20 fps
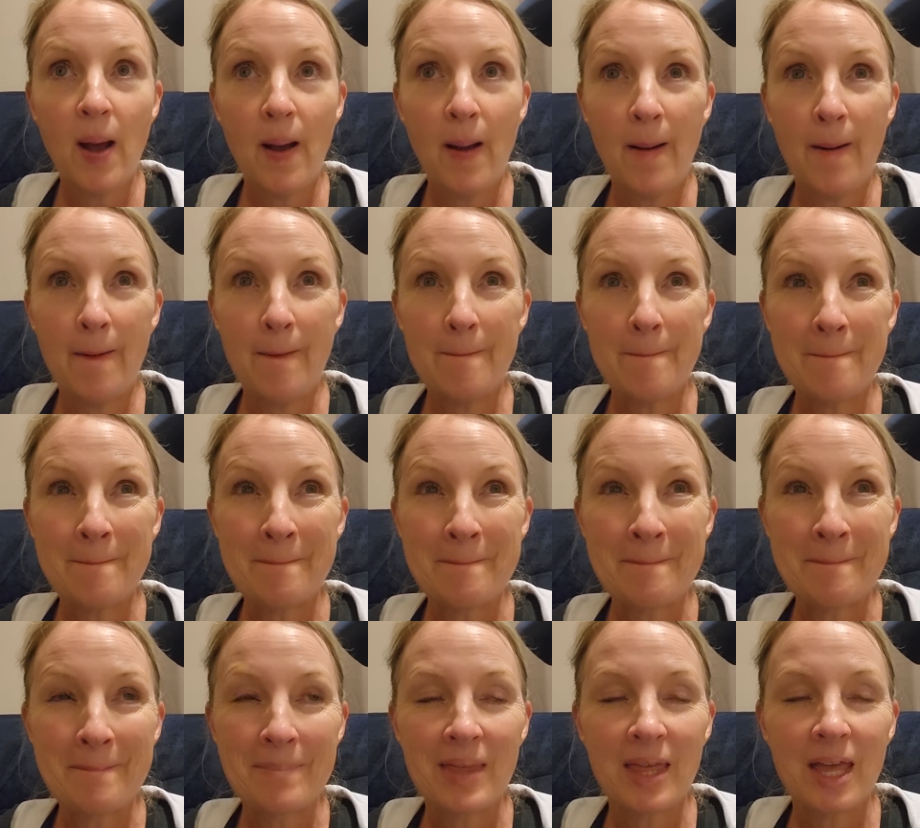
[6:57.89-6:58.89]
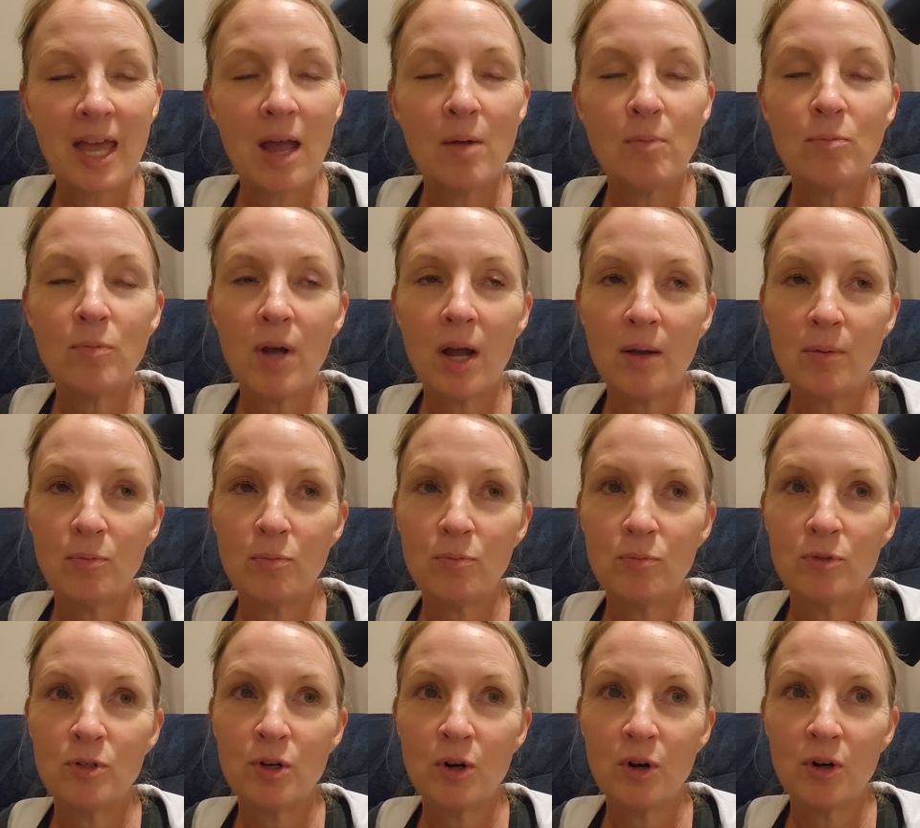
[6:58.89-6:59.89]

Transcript: Um, I'm, I'm